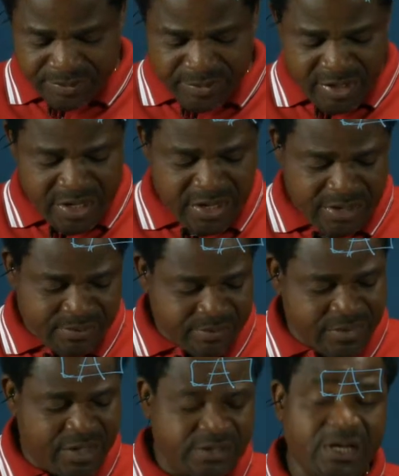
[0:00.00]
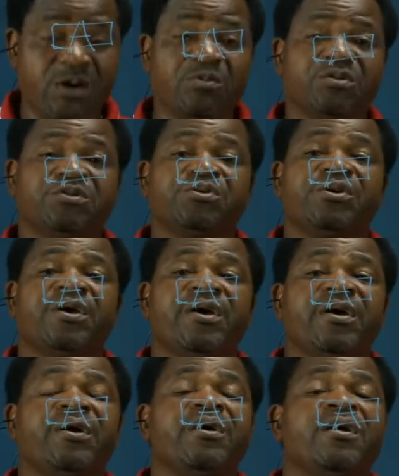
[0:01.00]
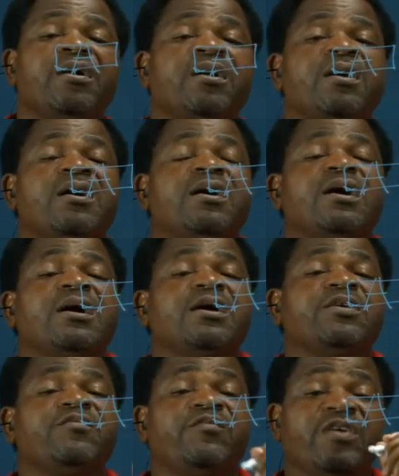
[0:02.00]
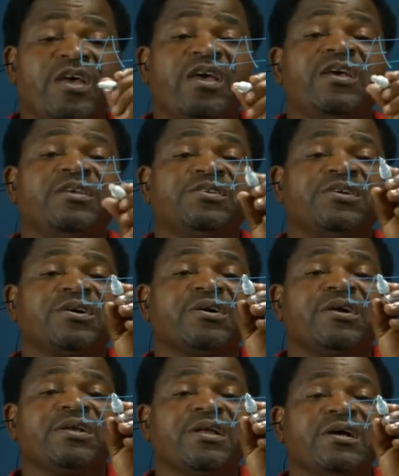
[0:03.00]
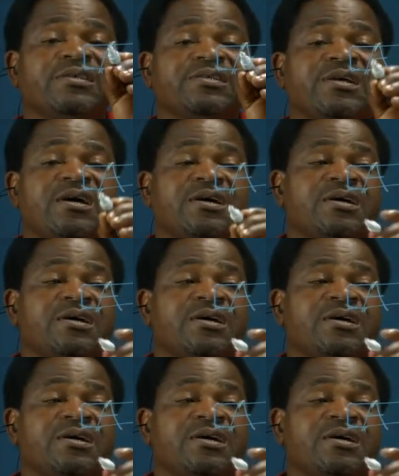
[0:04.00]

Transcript: as I will do here. If A is your correct answer,